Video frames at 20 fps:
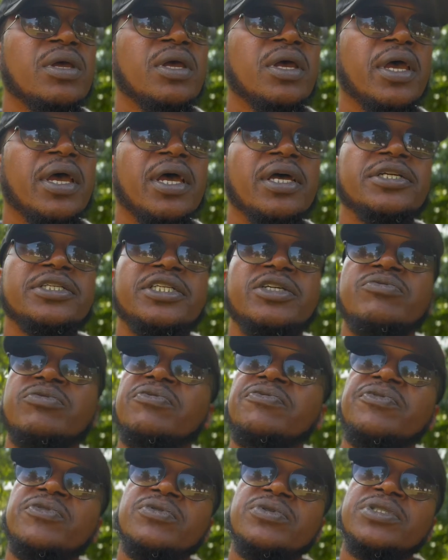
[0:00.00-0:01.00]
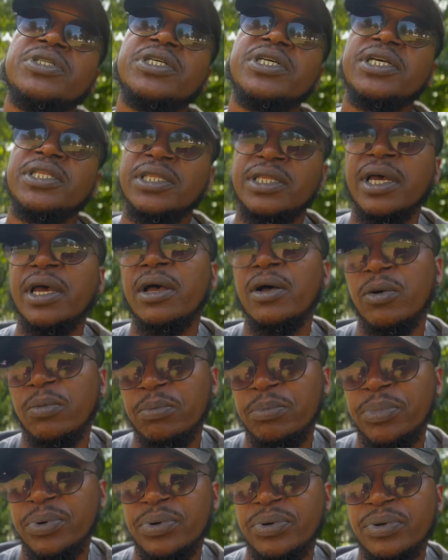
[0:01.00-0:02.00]
And she refused to get the help
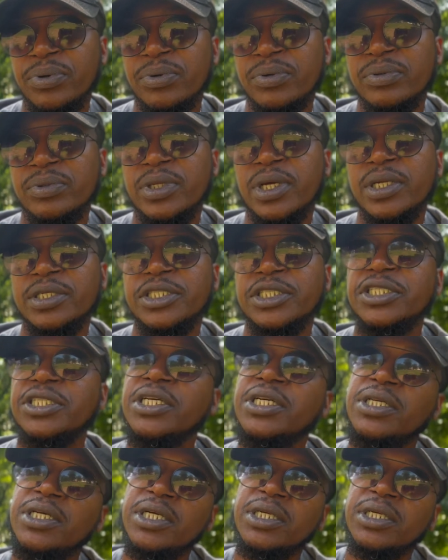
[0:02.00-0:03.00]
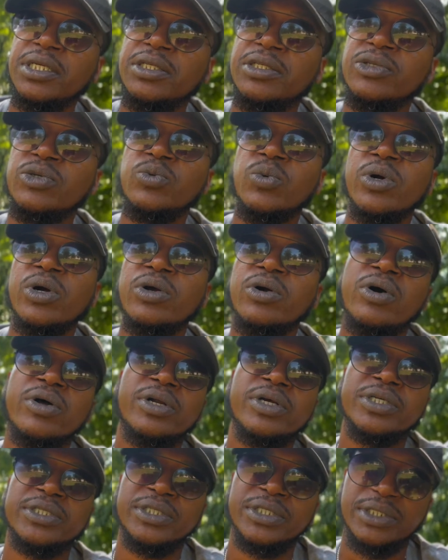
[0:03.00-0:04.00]
that she needed to work on
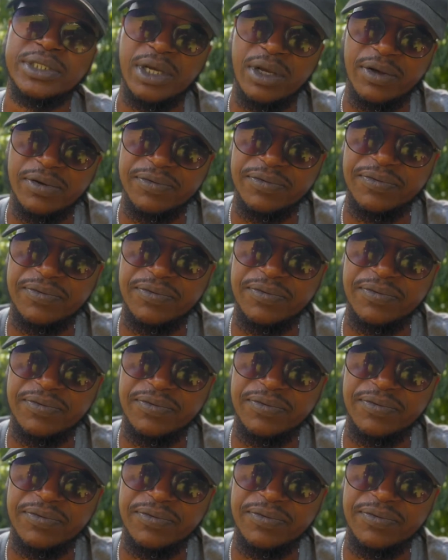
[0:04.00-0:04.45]
herself.